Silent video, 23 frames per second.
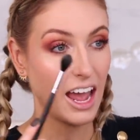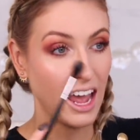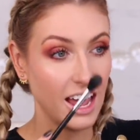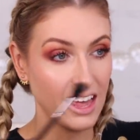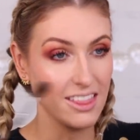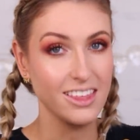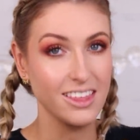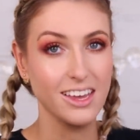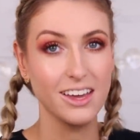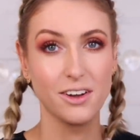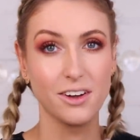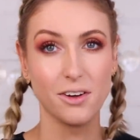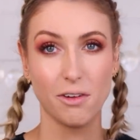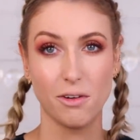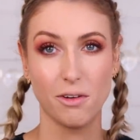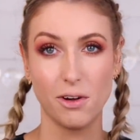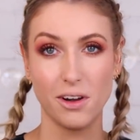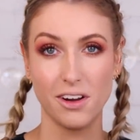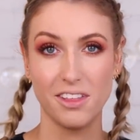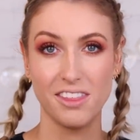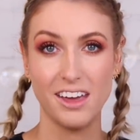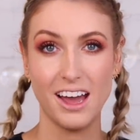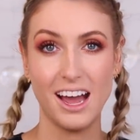in the inner
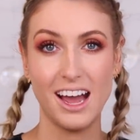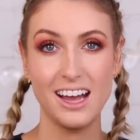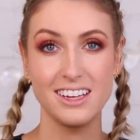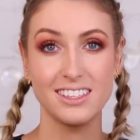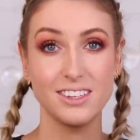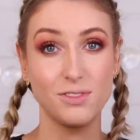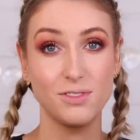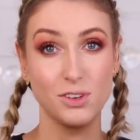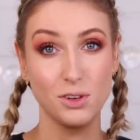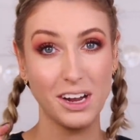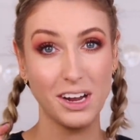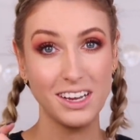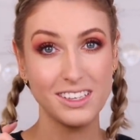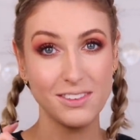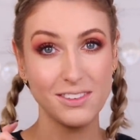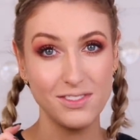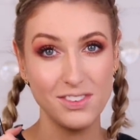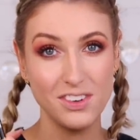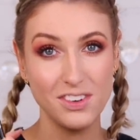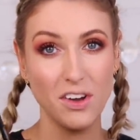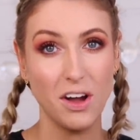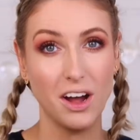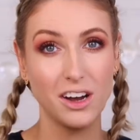corner of the eyes. If you guys
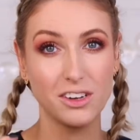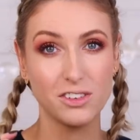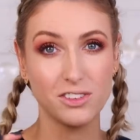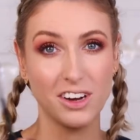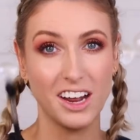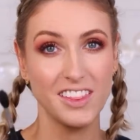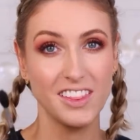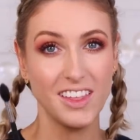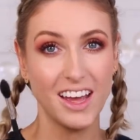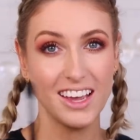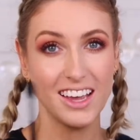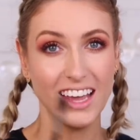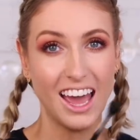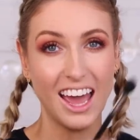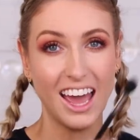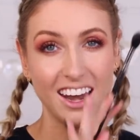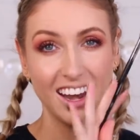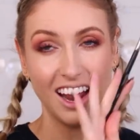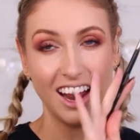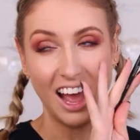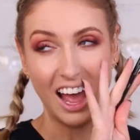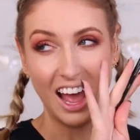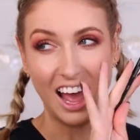have not tried that
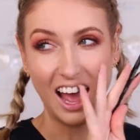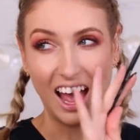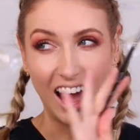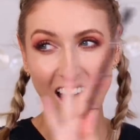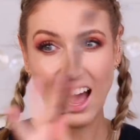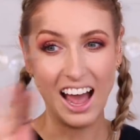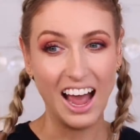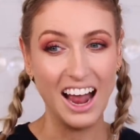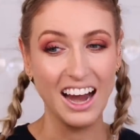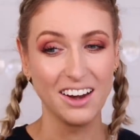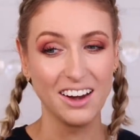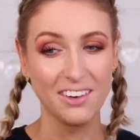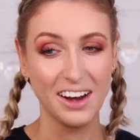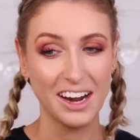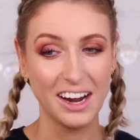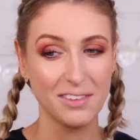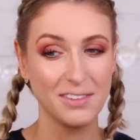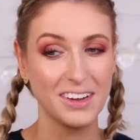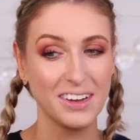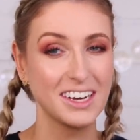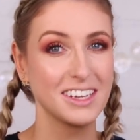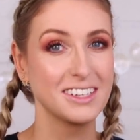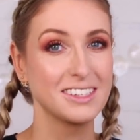yet, highly
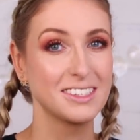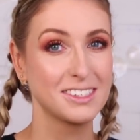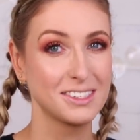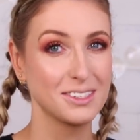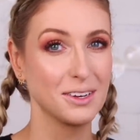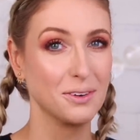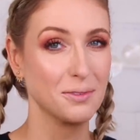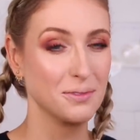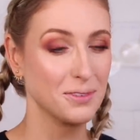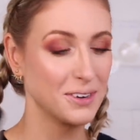recommend it, it's so